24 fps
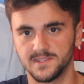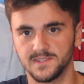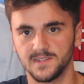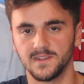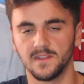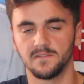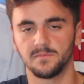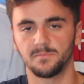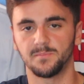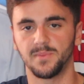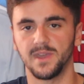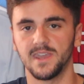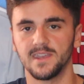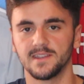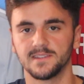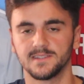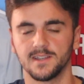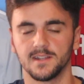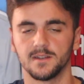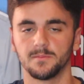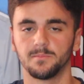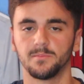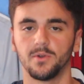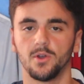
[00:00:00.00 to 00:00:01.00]
City have
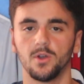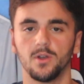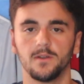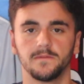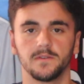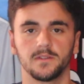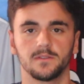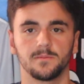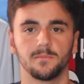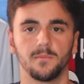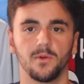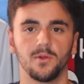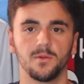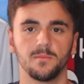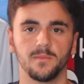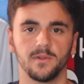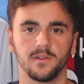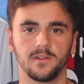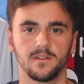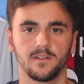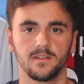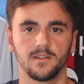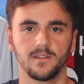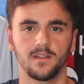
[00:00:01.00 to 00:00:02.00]
peaked at a perfect
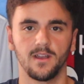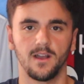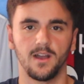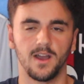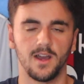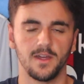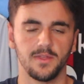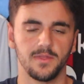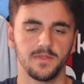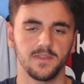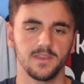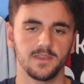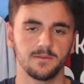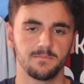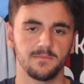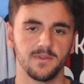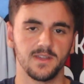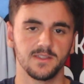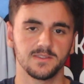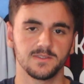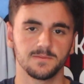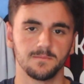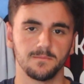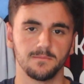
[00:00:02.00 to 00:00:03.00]
moment. I think
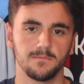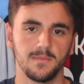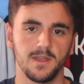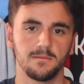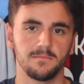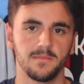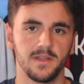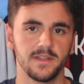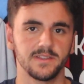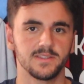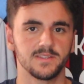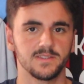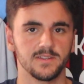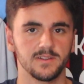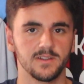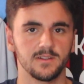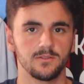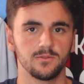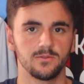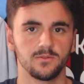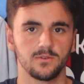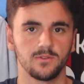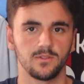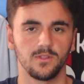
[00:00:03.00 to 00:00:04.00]
it's Man City
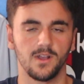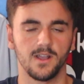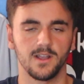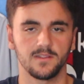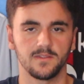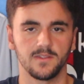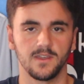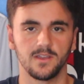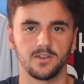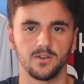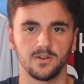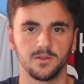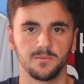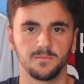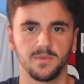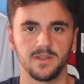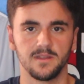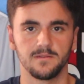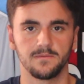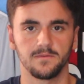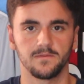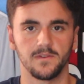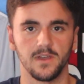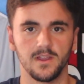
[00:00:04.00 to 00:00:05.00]
look like they're going to
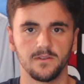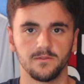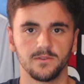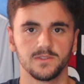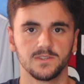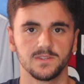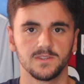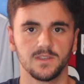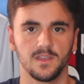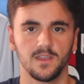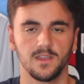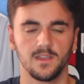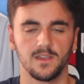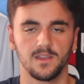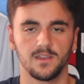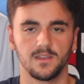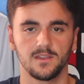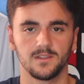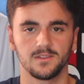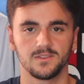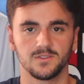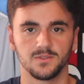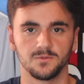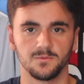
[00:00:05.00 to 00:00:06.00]
be favourites
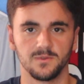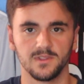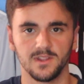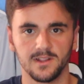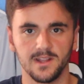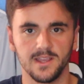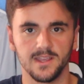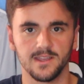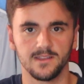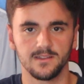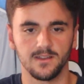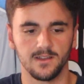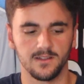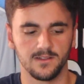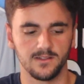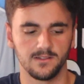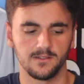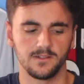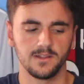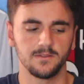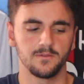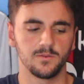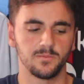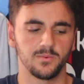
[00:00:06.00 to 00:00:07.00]
to win the league.
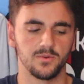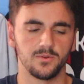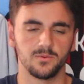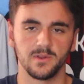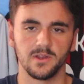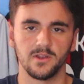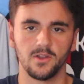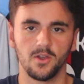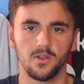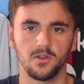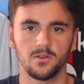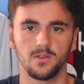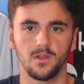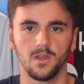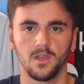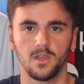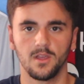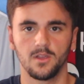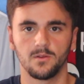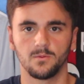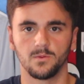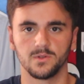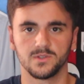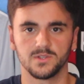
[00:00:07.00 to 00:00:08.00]
And Liverpool, we know
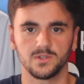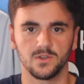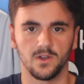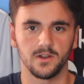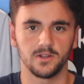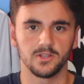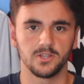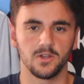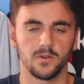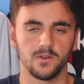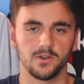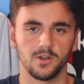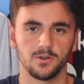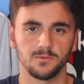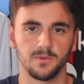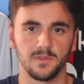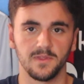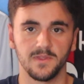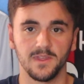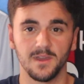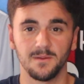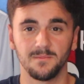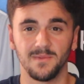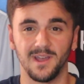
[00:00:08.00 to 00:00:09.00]
what's kind of going on
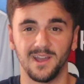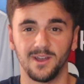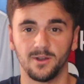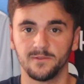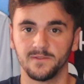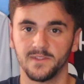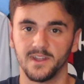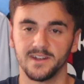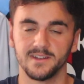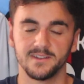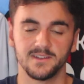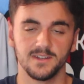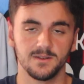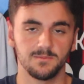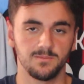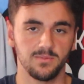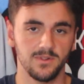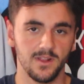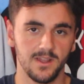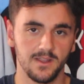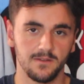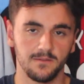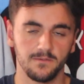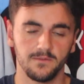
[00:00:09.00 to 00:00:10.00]
with them. However, they did
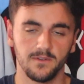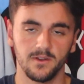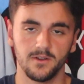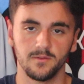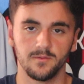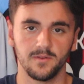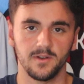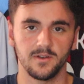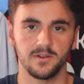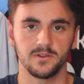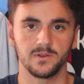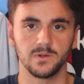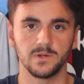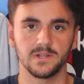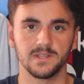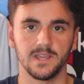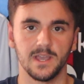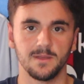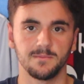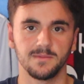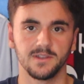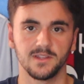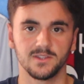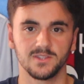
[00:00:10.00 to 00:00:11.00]
play a very, very good
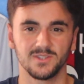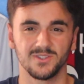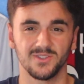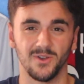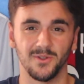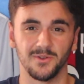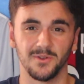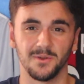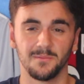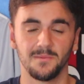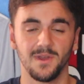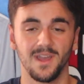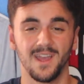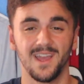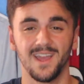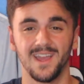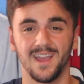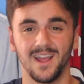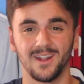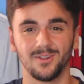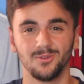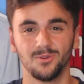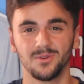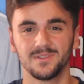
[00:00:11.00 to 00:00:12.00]
game against Tottenham
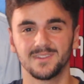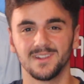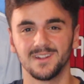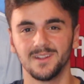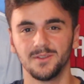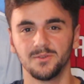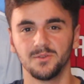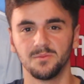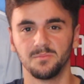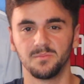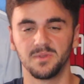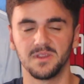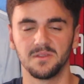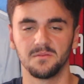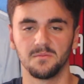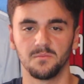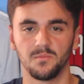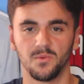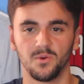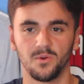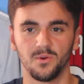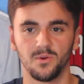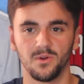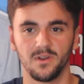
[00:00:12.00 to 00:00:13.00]
and looked a little bit
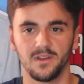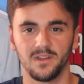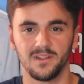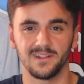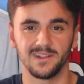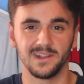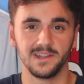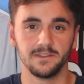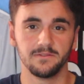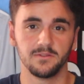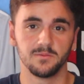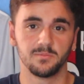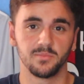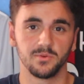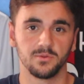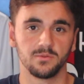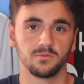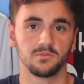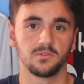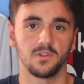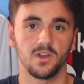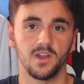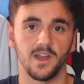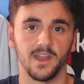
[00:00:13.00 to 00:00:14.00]
more
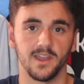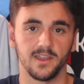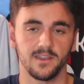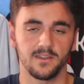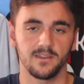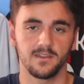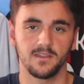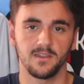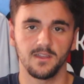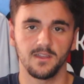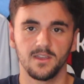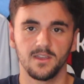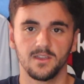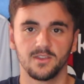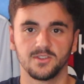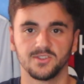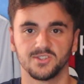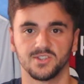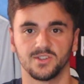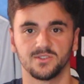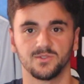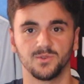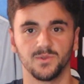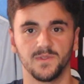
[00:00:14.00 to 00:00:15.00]
Liverpool-like.
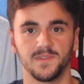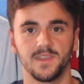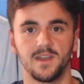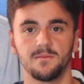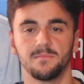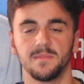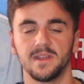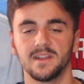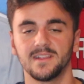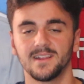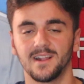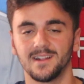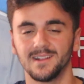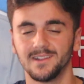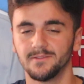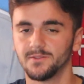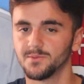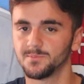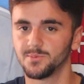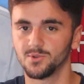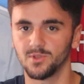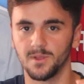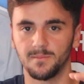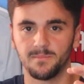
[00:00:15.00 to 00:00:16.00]
So could that mean that
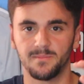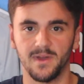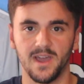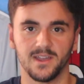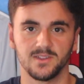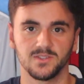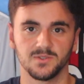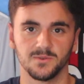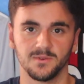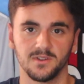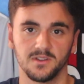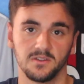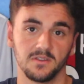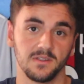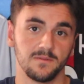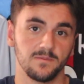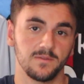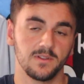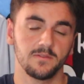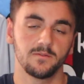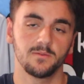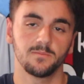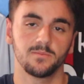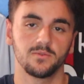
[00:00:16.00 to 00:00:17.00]
Liverpool are back to it?
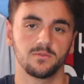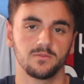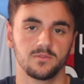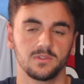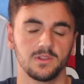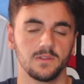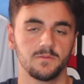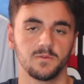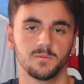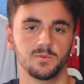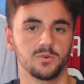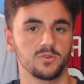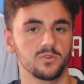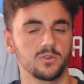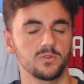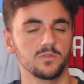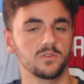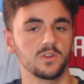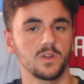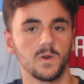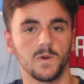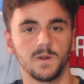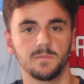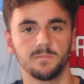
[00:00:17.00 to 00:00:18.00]
If Liverpool
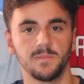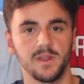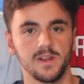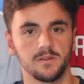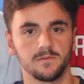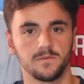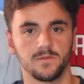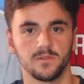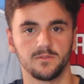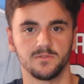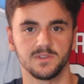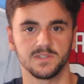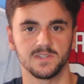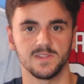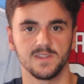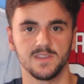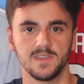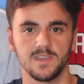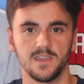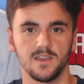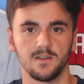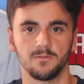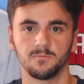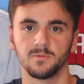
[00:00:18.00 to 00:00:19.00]
could go unbeaten for the rest of
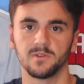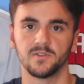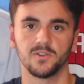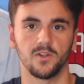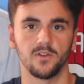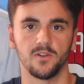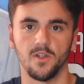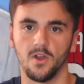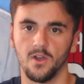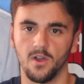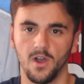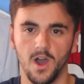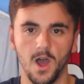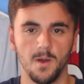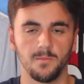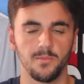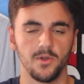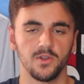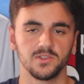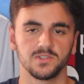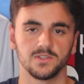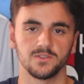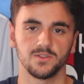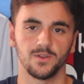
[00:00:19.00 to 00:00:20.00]
the year, we don't know. I
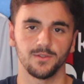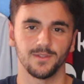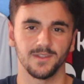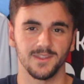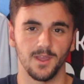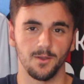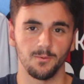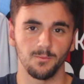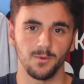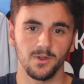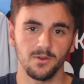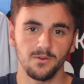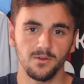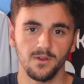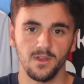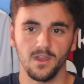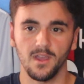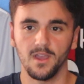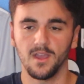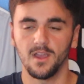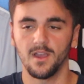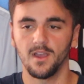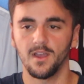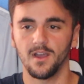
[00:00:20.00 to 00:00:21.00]
personally don't think they will.
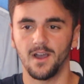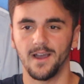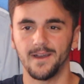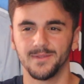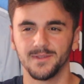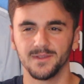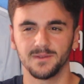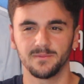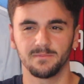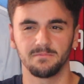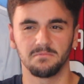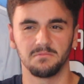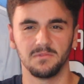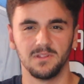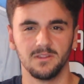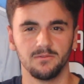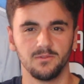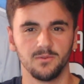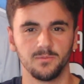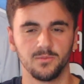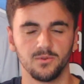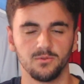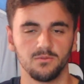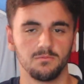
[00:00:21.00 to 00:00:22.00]
I think
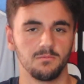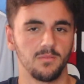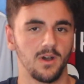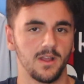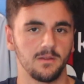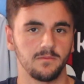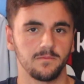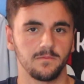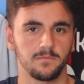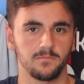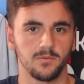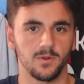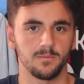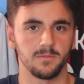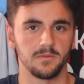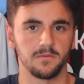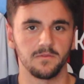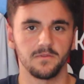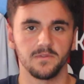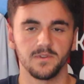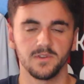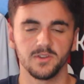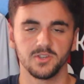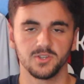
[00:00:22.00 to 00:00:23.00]
Liverpool might probably
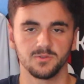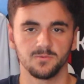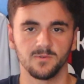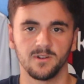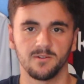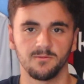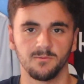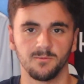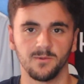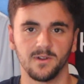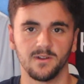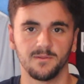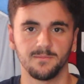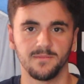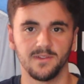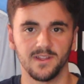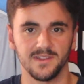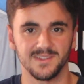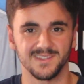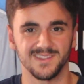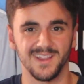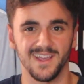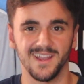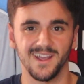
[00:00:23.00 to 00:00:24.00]
finish
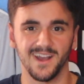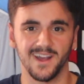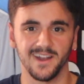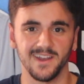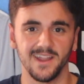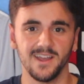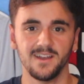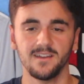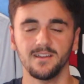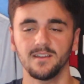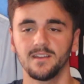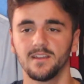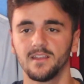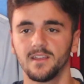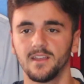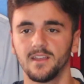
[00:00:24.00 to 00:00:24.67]
whereabouts they are now.